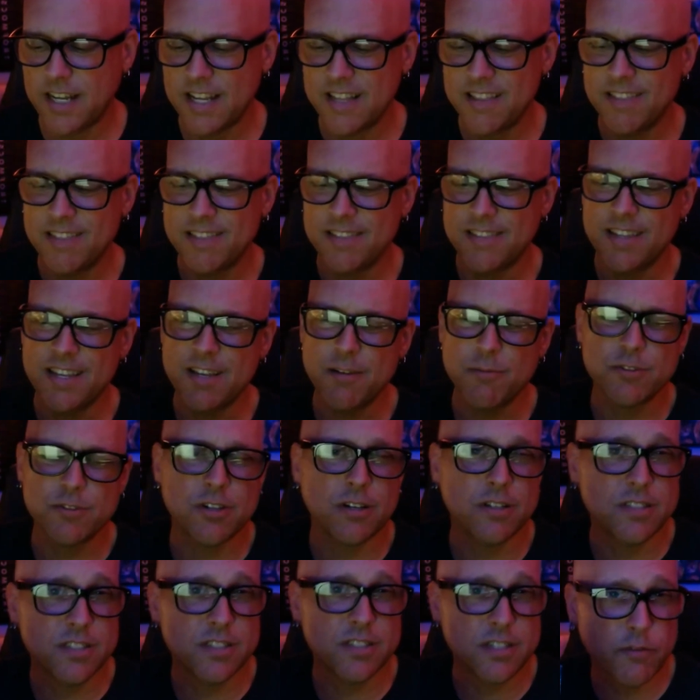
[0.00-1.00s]
I think it was
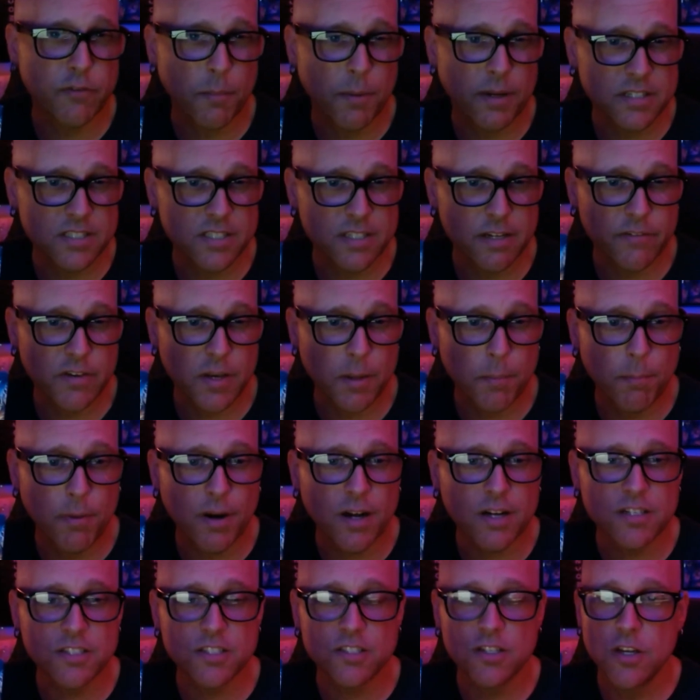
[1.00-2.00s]
on sale for about
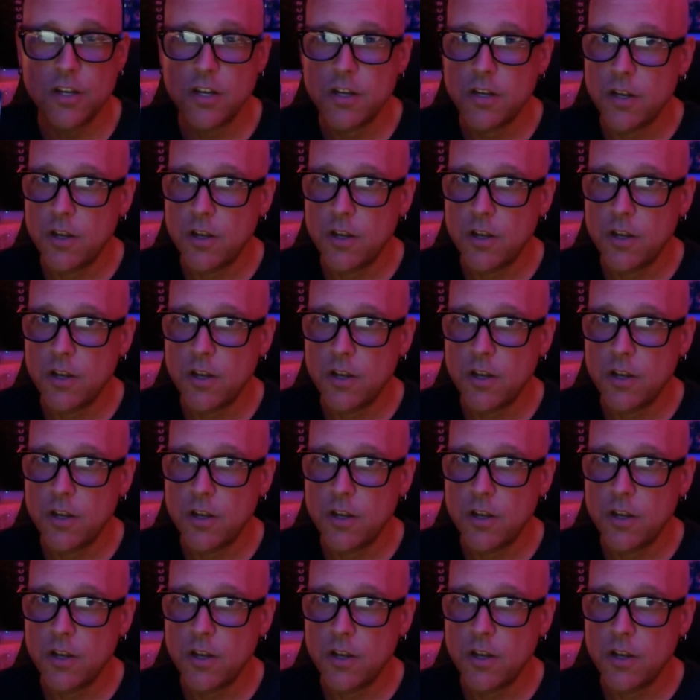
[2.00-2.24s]
$70,